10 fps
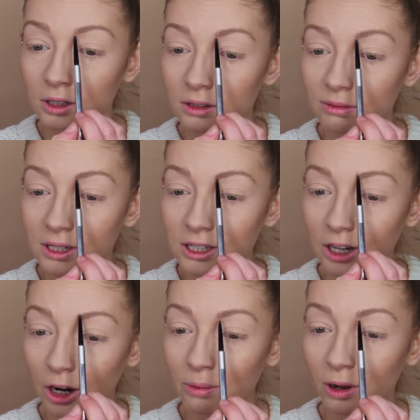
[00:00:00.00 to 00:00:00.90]
It's been
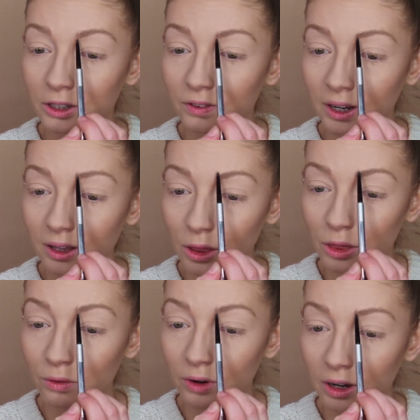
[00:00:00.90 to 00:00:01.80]
so blocked for like
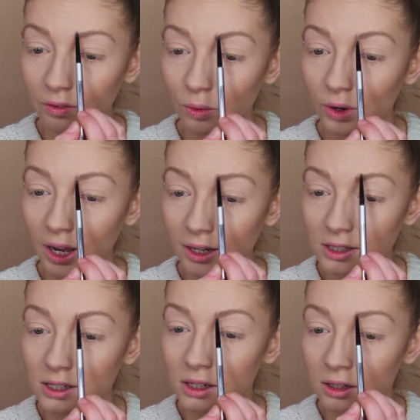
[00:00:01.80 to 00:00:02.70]
3-4
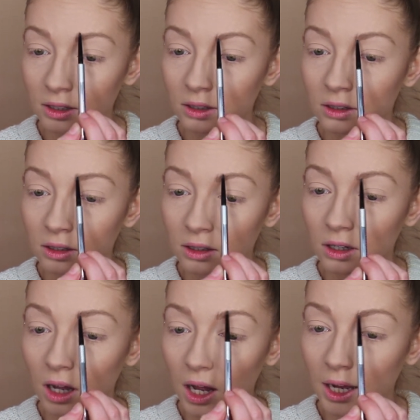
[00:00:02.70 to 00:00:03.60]
days.
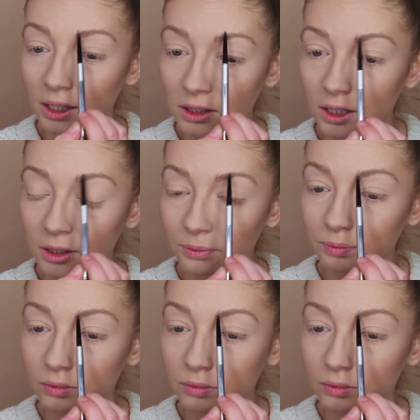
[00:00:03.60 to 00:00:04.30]
I hate it.